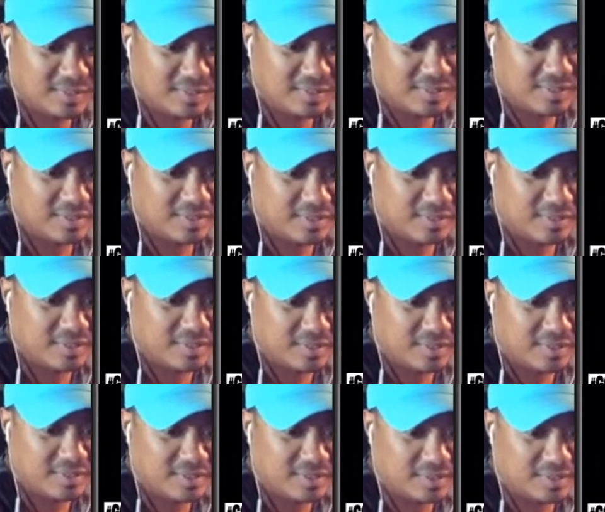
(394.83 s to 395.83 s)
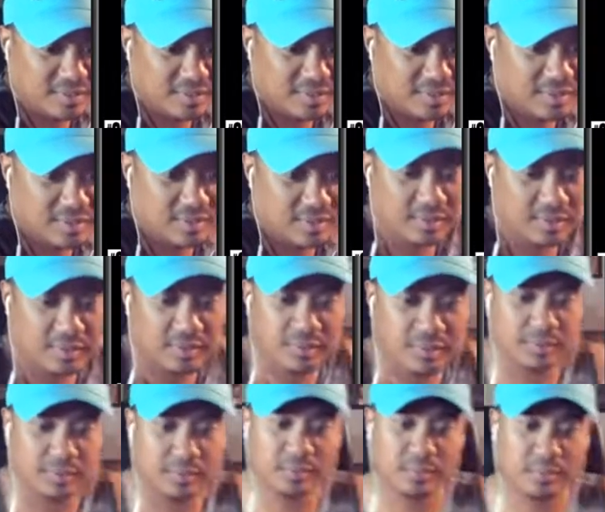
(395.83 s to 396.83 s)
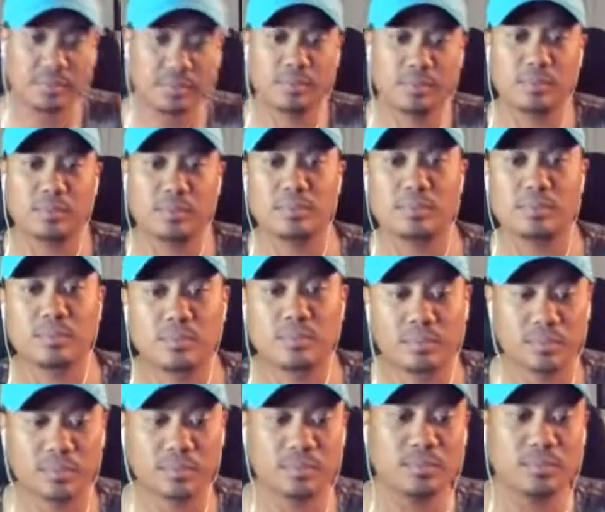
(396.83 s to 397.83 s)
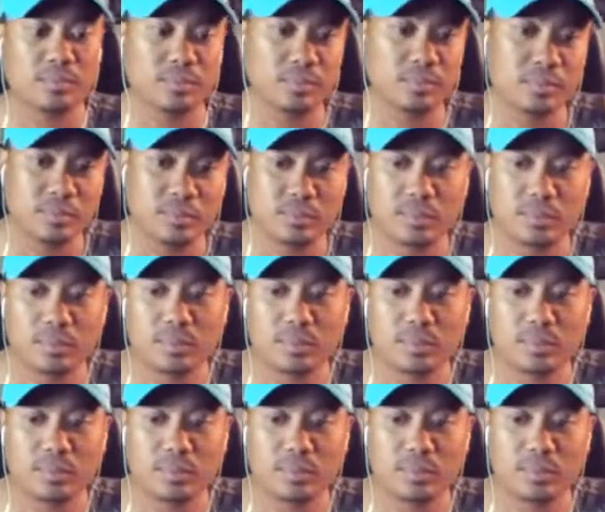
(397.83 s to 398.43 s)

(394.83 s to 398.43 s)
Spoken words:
(silent)